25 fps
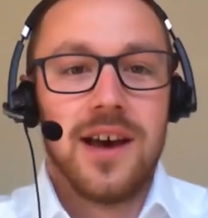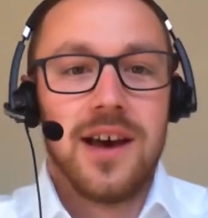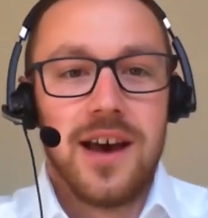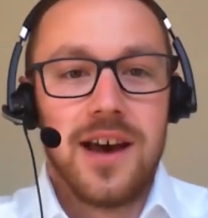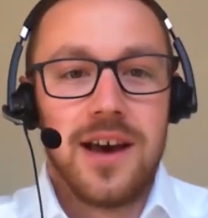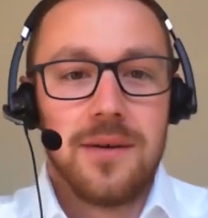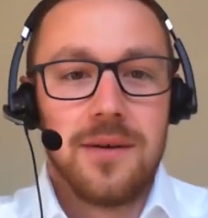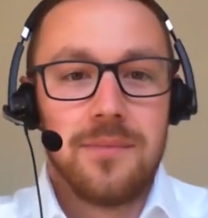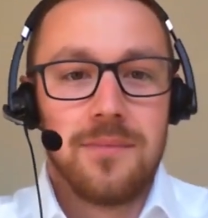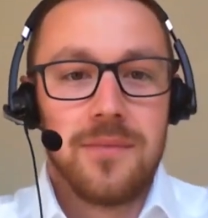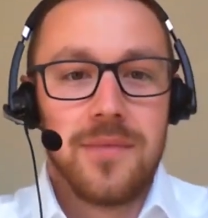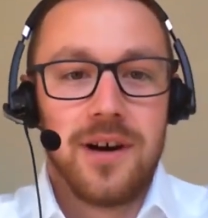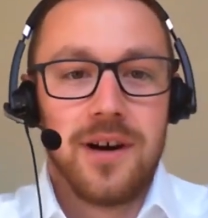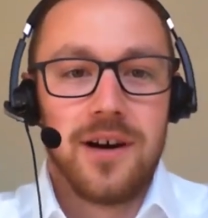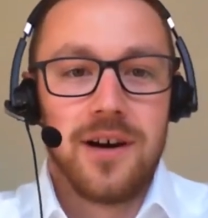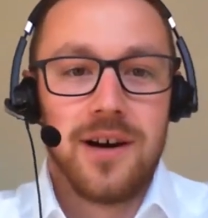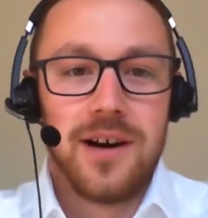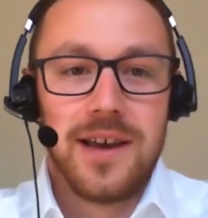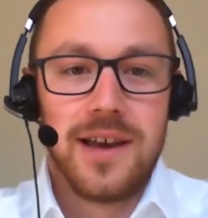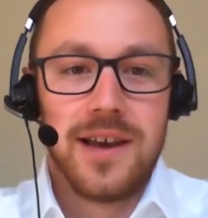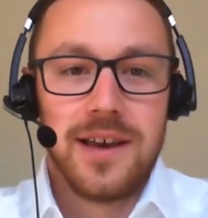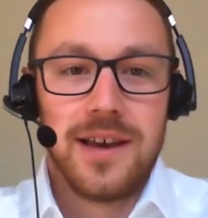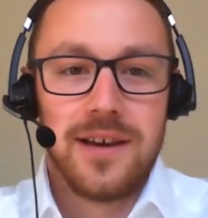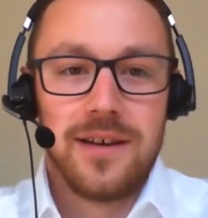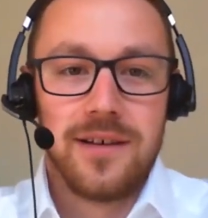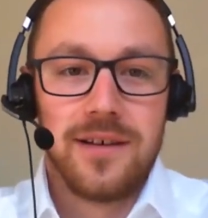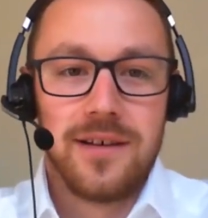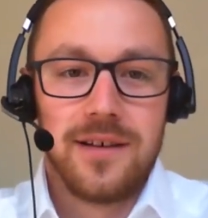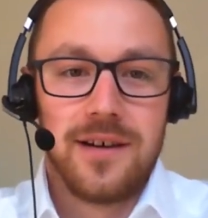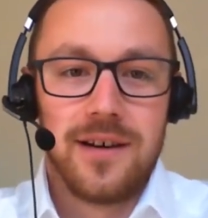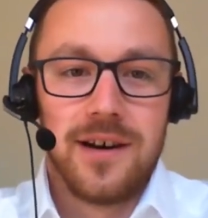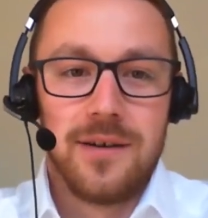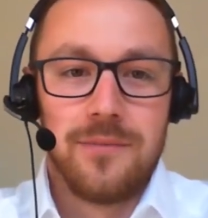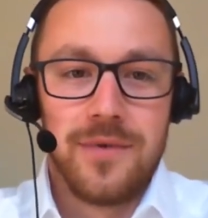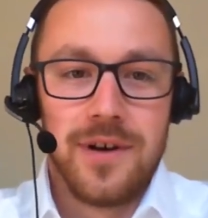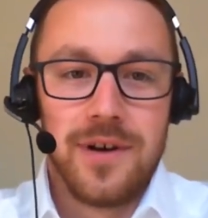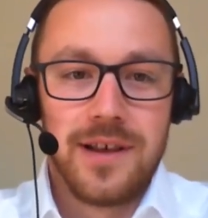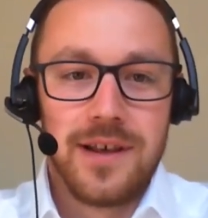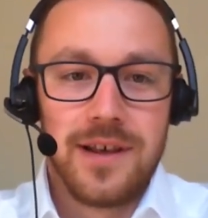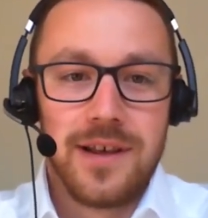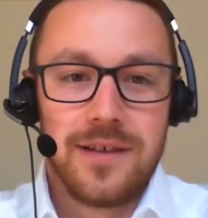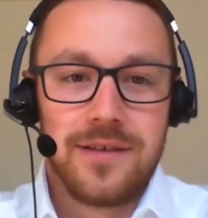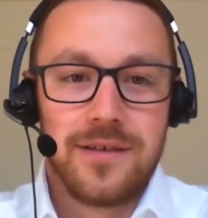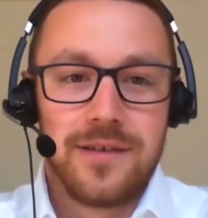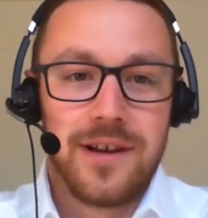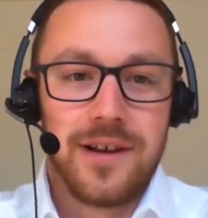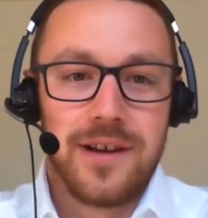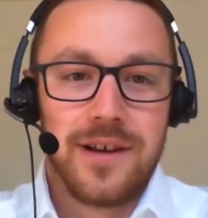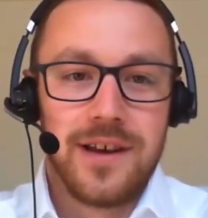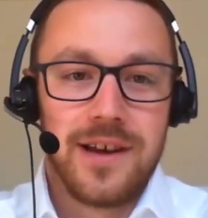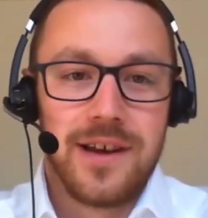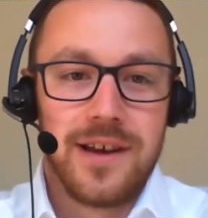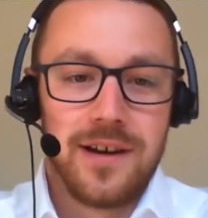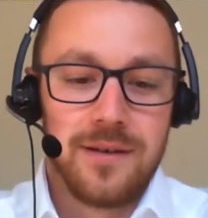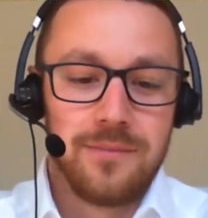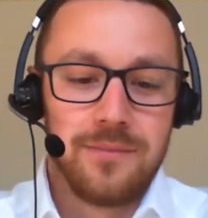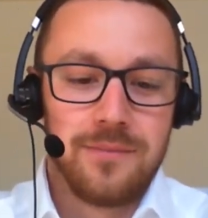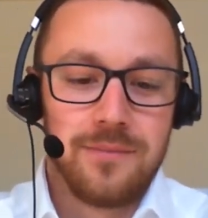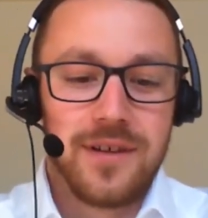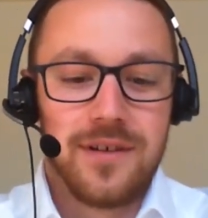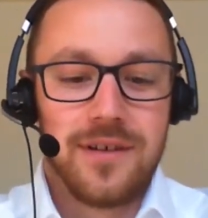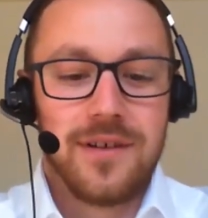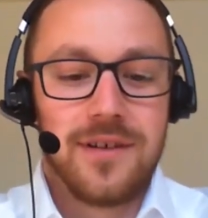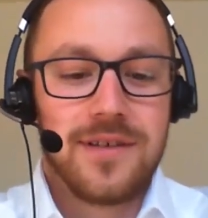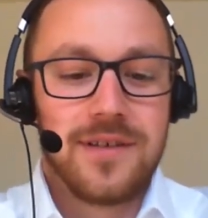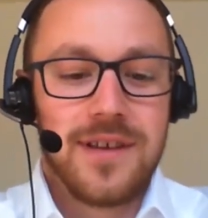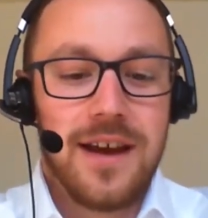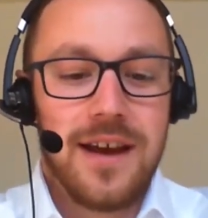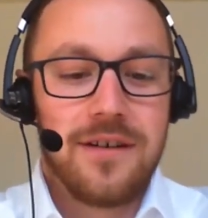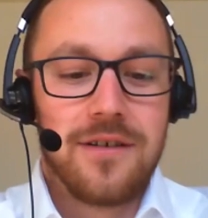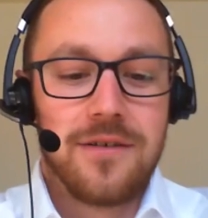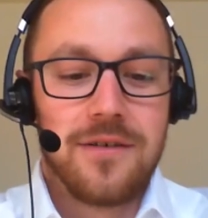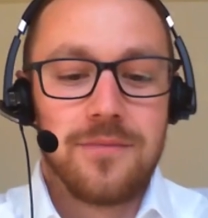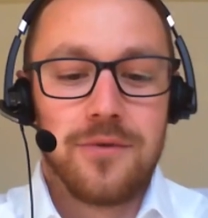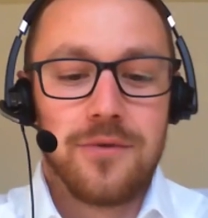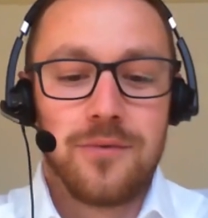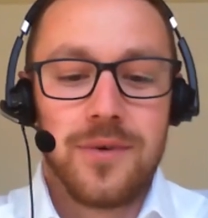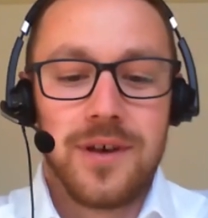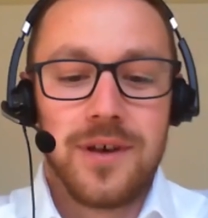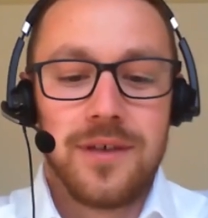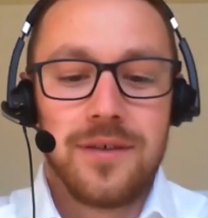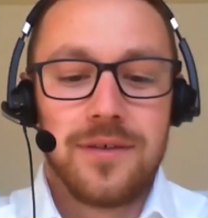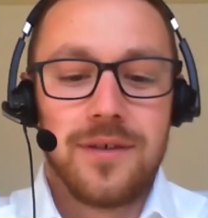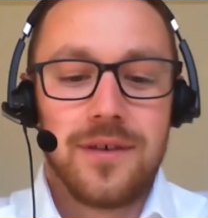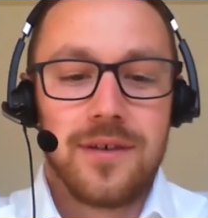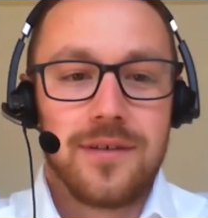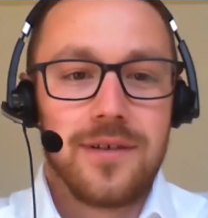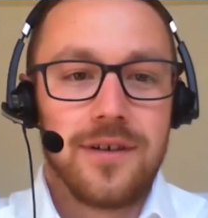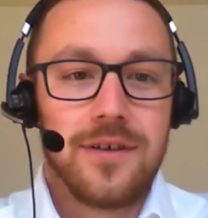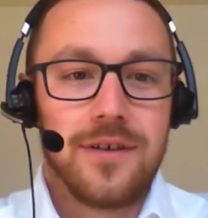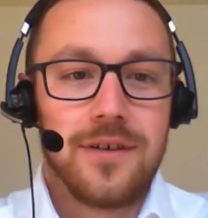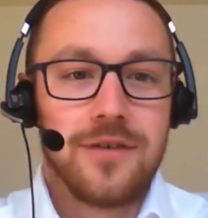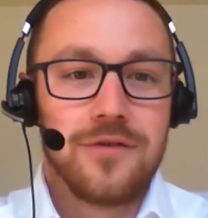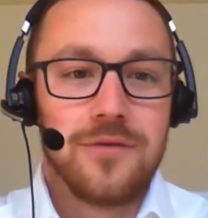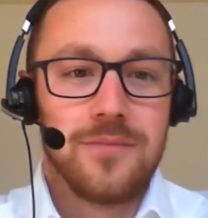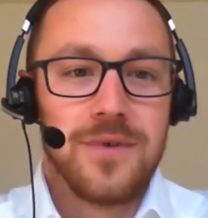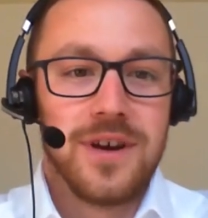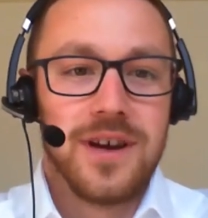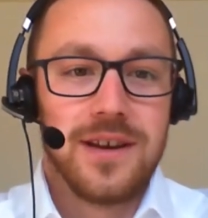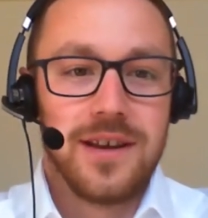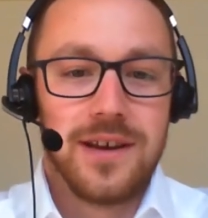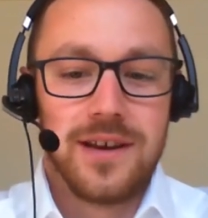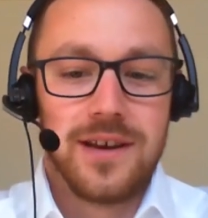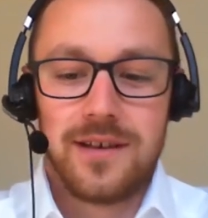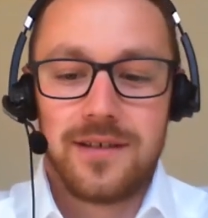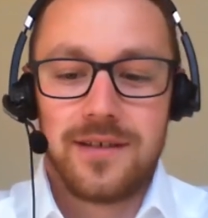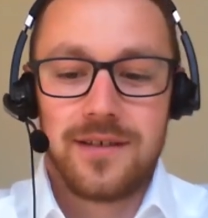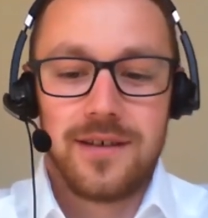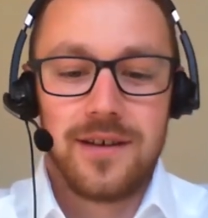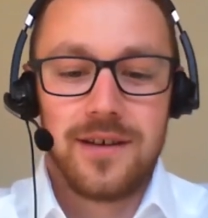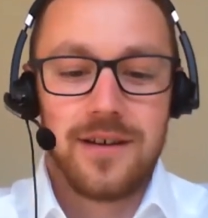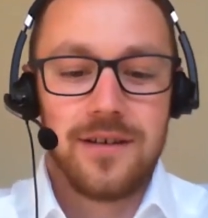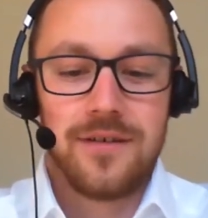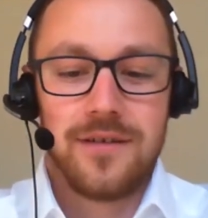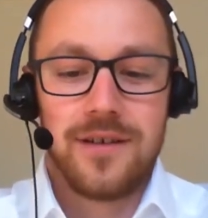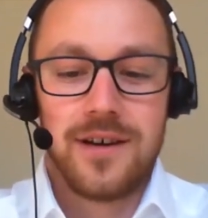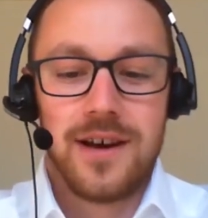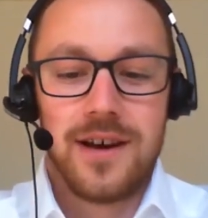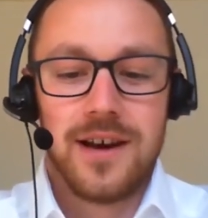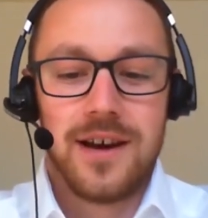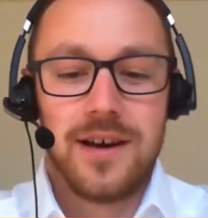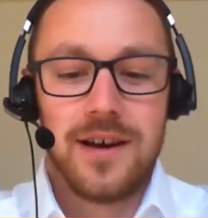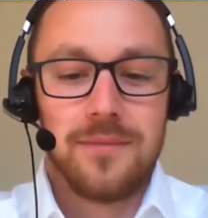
I'm really sorry, I'm terrible with social media, so